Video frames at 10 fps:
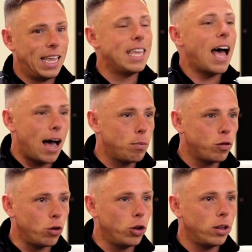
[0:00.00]
Yeah,
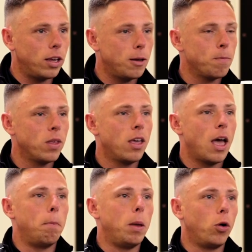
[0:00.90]
absolutely.
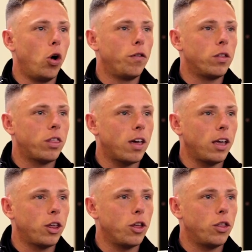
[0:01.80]
And people often
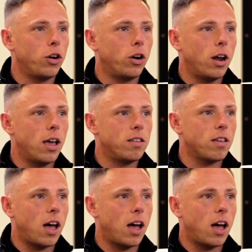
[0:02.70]
think that there is